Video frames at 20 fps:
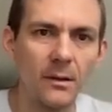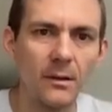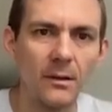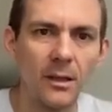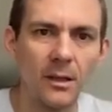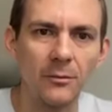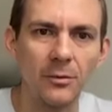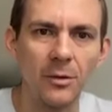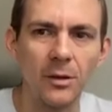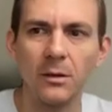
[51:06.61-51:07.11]

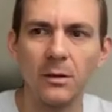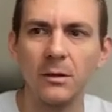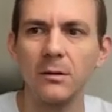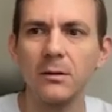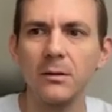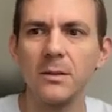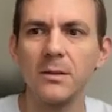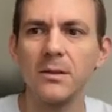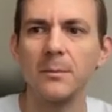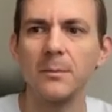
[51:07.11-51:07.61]
that will
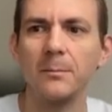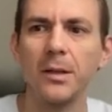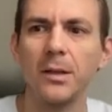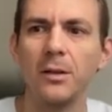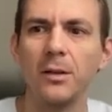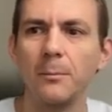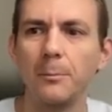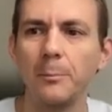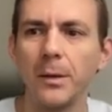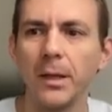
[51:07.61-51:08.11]
simply
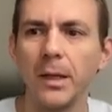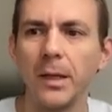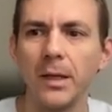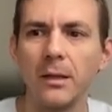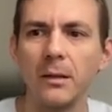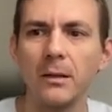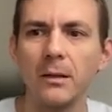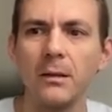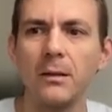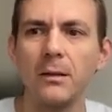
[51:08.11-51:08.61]

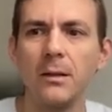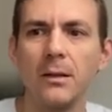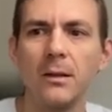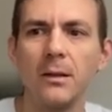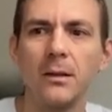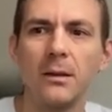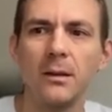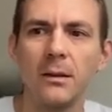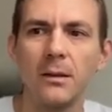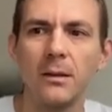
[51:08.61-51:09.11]
complain
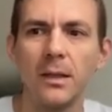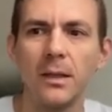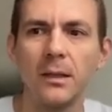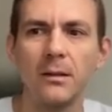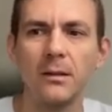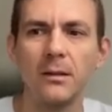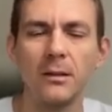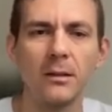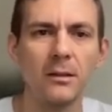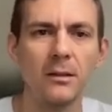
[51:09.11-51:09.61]

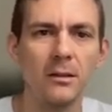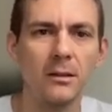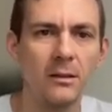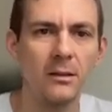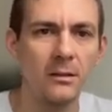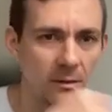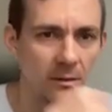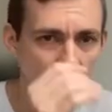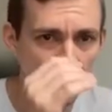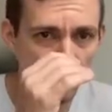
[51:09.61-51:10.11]
that
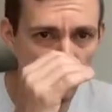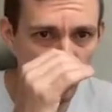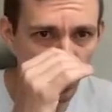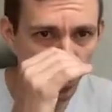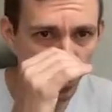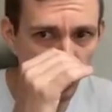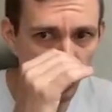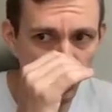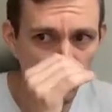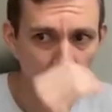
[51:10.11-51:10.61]
uh, we
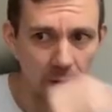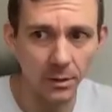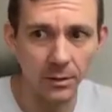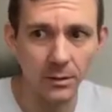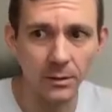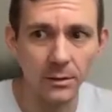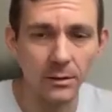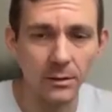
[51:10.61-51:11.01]
don't